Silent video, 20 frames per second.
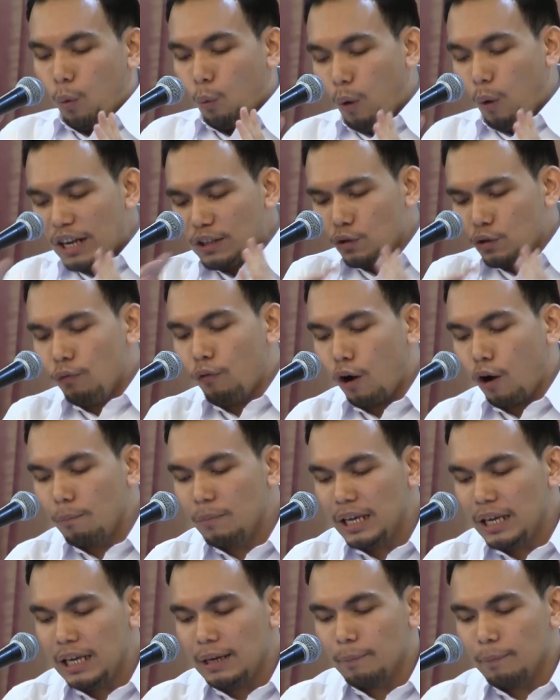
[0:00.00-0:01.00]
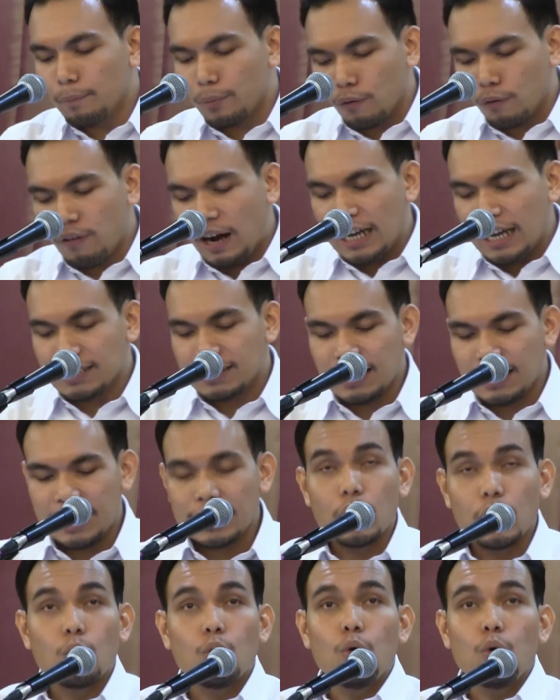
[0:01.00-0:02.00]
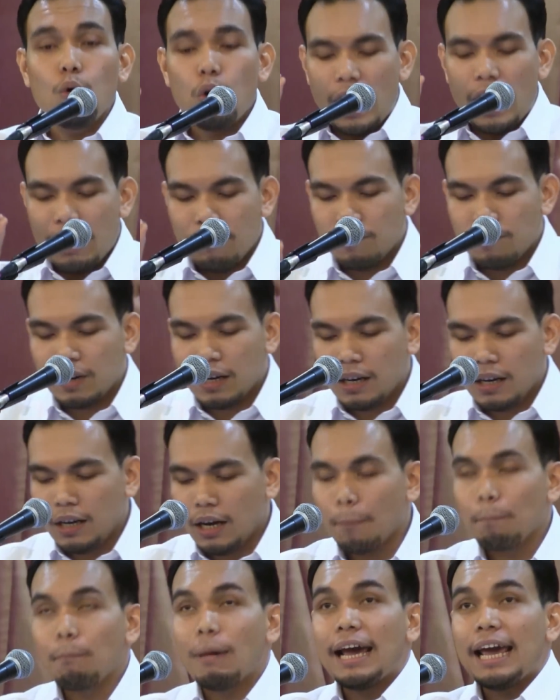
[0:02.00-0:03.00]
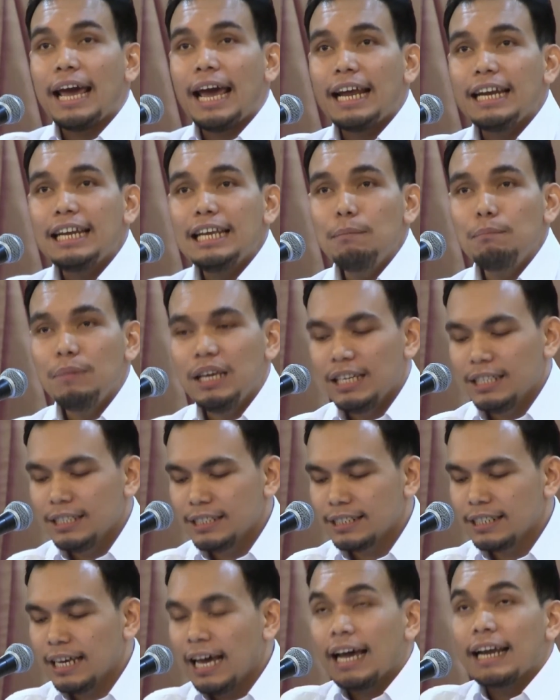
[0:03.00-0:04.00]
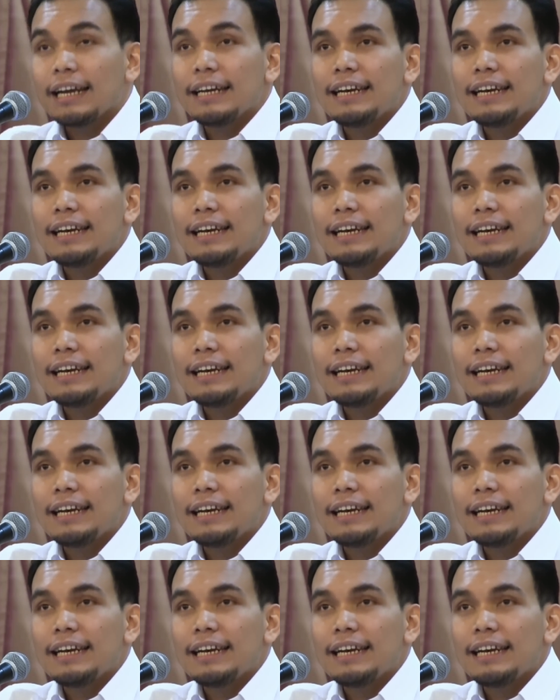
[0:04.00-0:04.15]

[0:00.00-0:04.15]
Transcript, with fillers: 124B provides that whoever by any means,